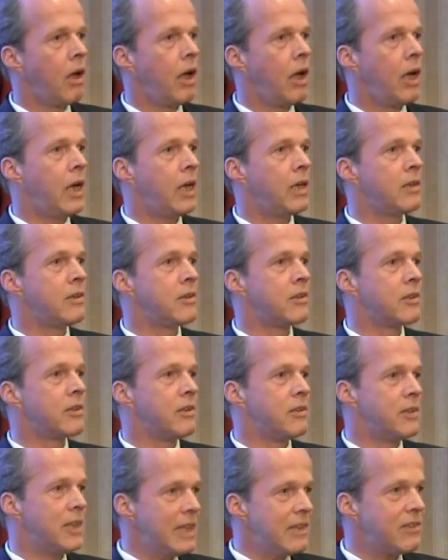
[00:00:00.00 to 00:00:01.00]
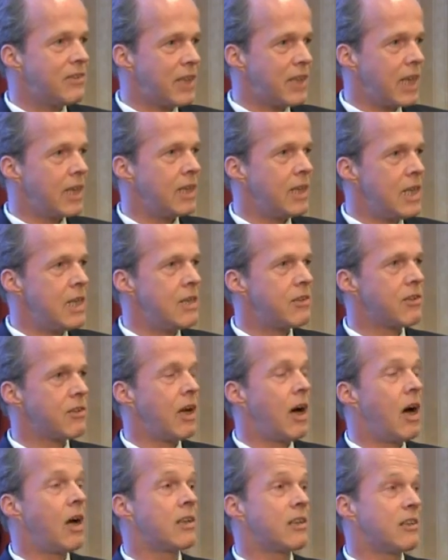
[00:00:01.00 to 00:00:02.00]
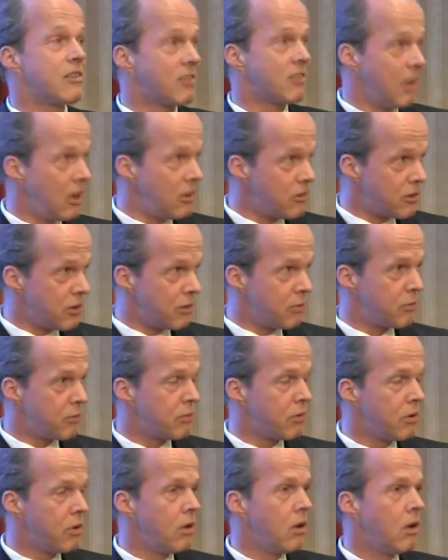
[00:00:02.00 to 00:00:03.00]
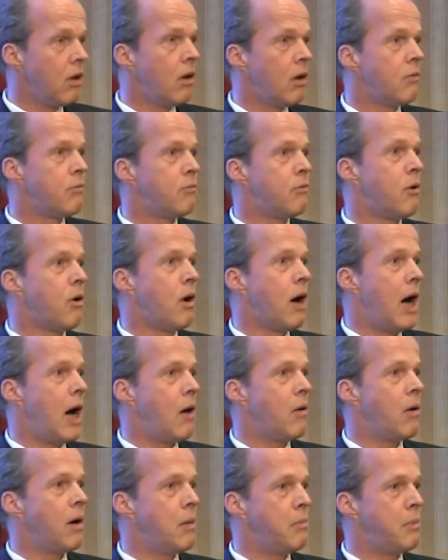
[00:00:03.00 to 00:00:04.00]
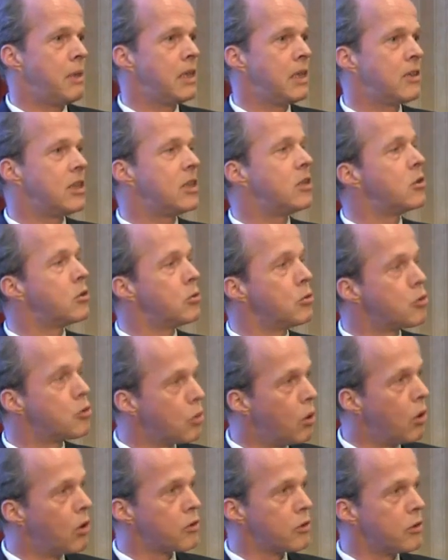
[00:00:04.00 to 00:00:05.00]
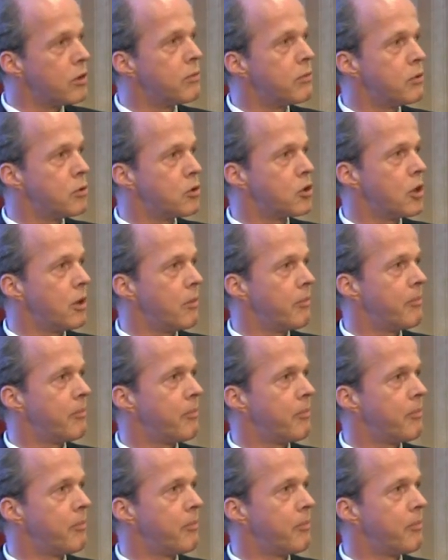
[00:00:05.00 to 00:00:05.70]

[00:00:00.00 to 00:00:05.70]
And these techniques are decisive for our ability to do so also in the future.